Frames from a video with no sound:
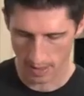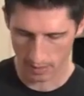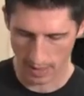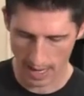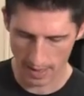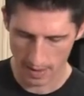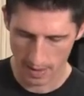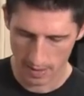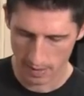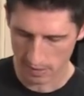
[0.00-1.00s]
Okay?
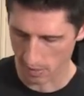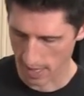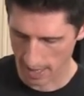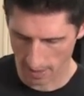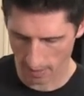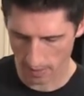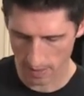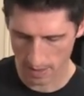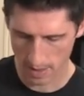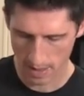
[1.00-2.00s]
So here
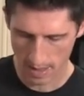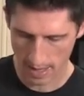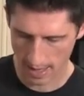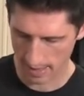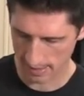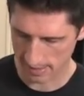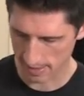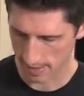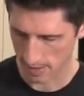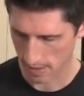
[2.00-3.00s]

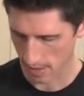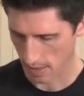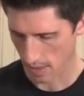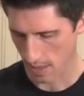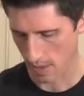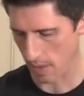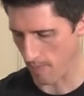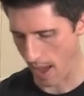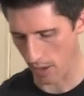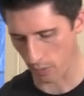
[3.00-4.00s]
is the
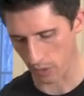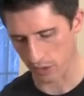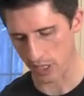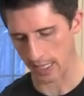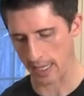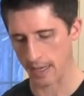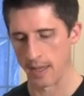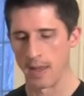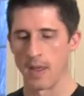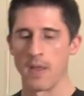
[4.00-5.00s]
amount of grilled
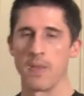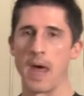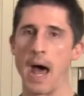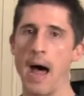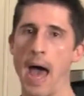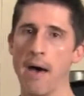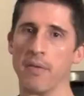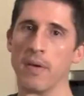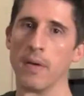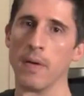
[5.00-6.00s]
chicken that I'll
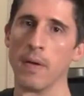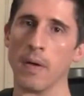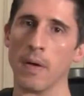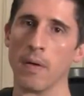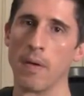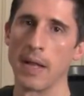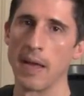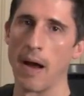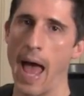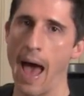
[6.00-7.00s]
have. Right
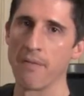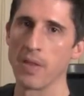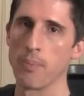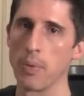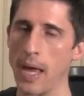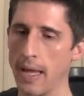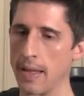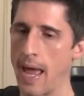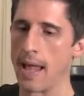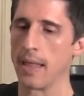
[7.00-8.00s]
there, half of the
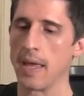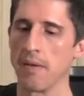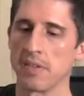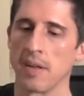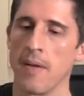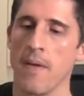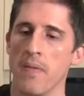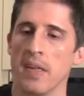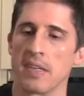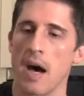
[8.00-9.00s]
plate. That leaves
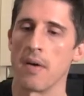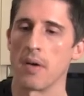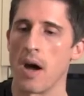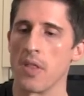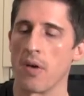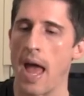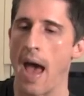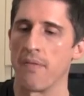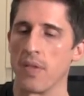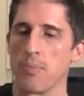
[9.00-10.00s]
this other, other
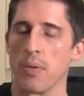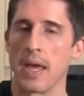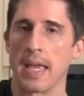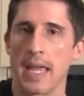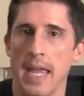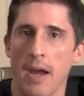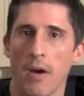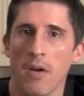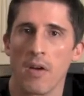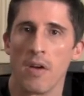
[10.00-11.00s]
half of the plate
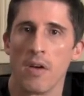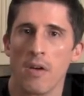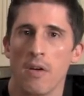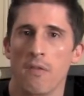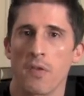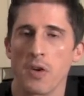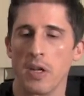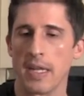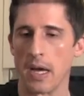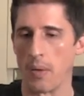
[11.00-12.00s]
here for you
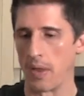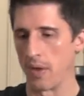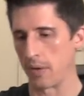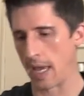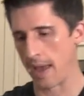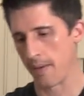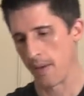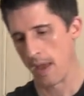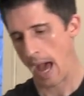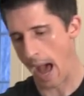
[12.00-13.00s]
to deal with, okay?
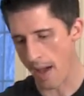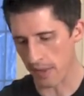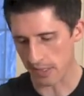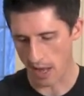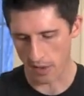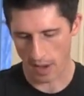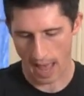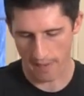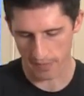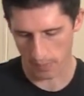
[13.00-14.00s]
On this other
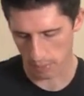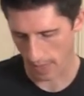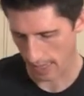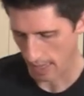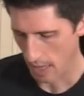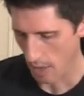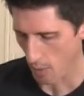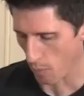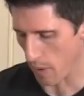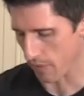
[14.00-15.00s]
half of the plate,
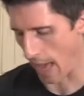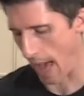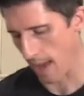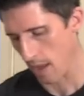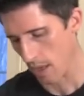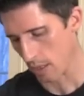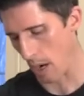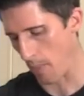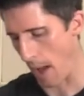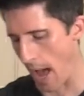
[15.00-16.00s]
we've got
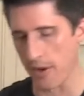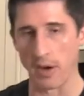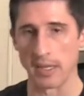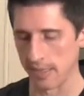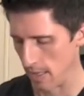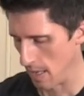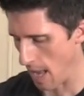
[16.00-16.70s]
carbohydrates.